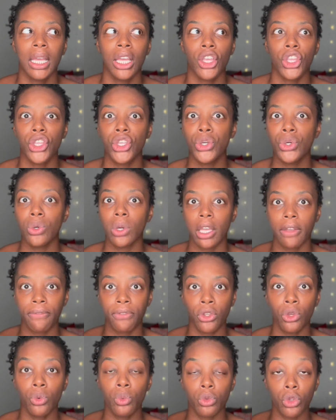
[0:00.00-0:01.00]
you
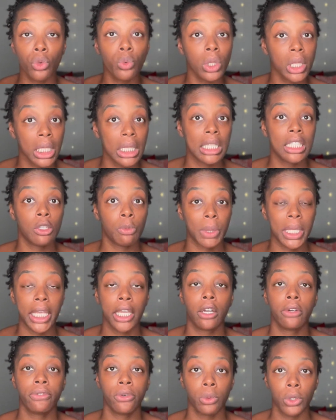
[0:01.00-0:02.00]
really need to be
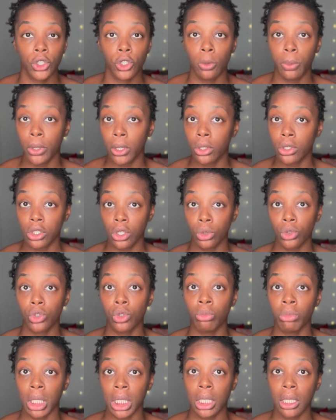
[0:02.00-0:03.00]
careful what you put on
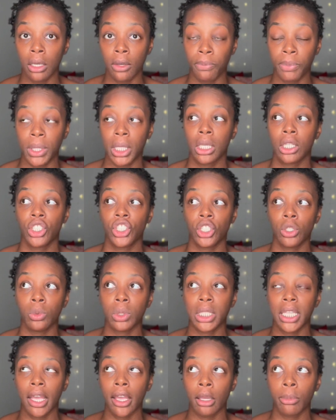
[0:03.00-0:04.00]
social media, because he
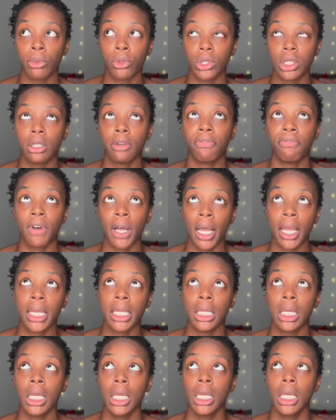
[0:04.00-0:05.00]
was able to
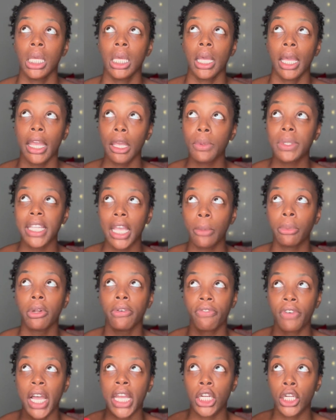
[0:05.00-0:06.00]
find
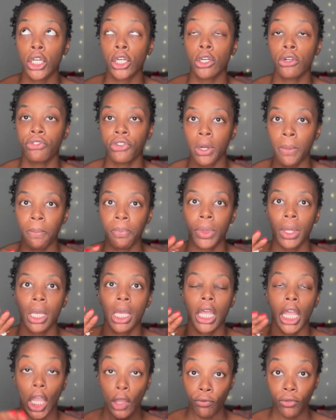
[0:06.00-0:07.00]
her from
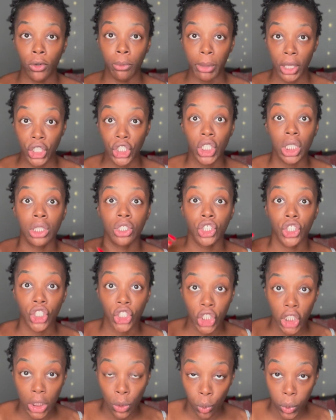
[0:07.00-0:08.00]
information
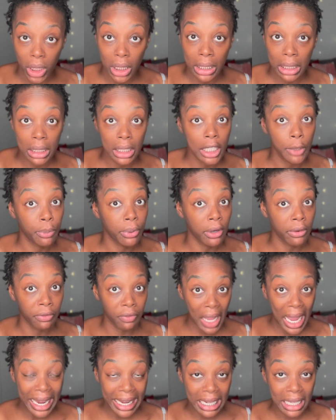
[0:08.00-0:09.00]
she willingly
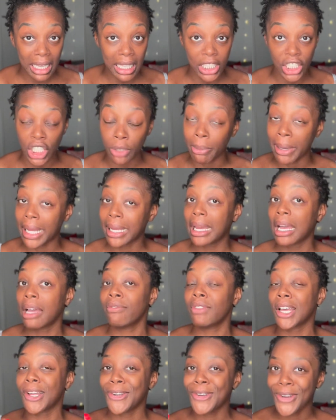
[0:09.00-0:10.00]
provided. She might have
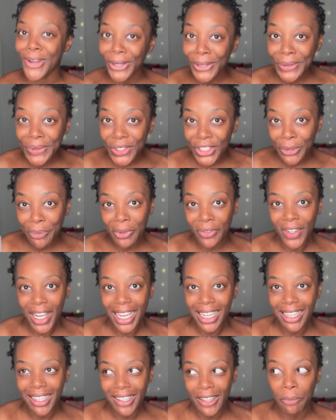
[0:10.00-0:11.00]
not known she
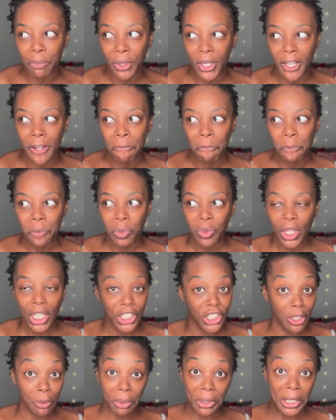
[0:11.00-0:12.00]
provided it, but
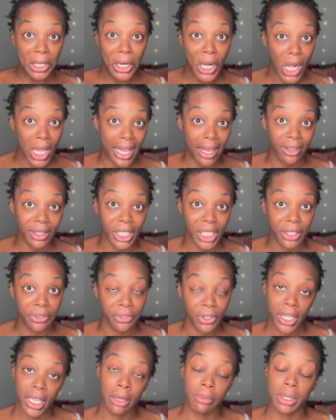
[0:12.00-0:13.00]
she put it all out there
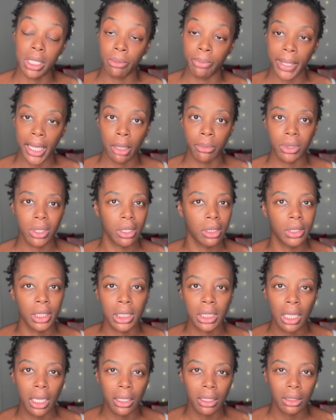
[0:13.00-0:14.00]
for him to be able to
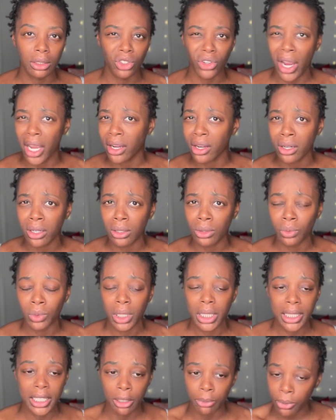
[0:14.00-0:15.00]
just track her.
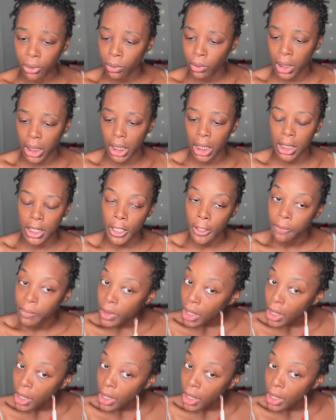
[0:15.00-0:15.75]
Really simple, really easy.